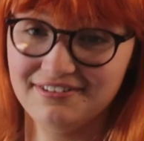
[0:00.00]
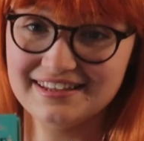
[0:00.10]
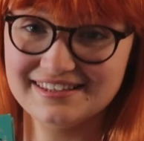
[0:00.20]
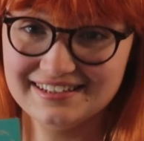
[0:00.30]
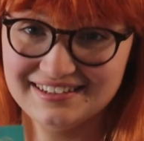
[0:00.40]

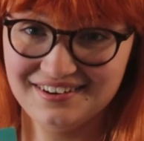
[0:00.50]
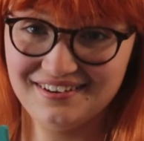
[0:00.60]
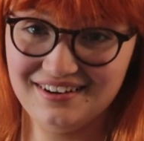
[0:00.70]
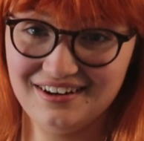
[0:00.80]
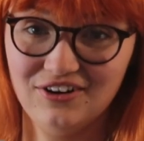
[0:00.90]
fancy
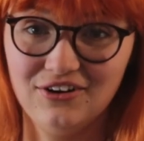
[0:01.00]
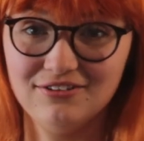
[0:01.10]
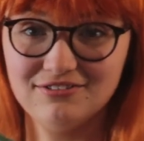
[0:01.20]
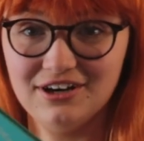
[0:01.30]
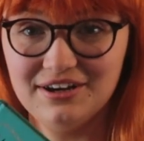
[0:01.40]
edition
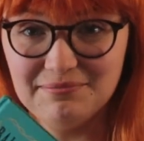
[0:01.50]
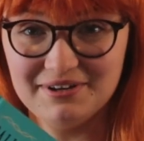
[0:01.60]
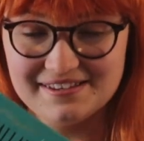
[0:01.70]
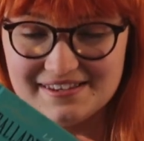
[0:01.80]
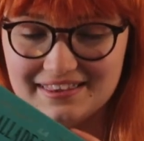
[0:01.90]
of Heart and
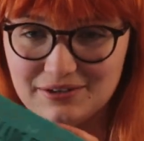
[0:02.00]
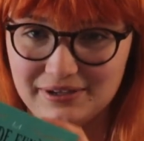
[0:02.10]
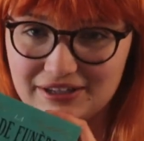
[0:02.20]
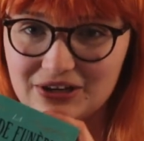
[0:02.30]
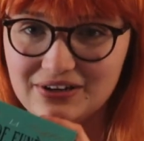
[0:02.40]
Mercy that
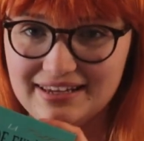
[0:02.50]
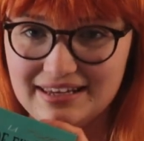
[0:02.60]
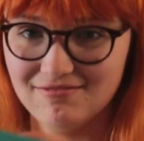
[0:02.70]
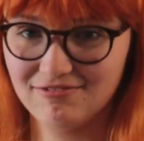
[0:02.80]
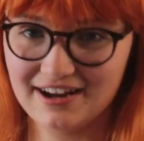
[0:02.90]
we got
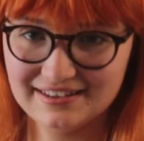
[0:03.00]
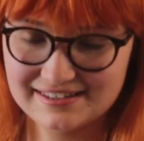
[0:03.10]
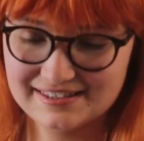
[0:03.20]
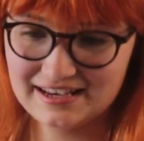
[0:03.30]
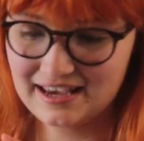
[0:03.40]
in
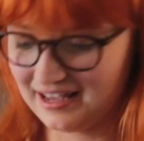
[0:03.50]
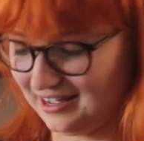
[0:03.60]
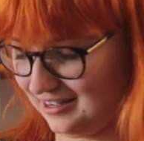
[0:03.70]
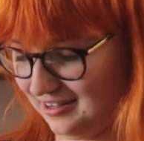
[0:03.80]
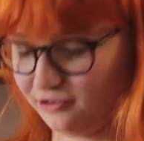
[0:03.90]
France.
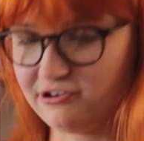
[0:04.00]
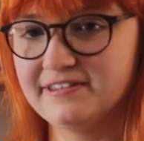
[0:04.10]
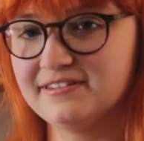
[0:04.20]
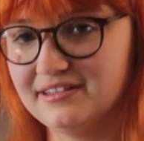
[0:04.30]
Chris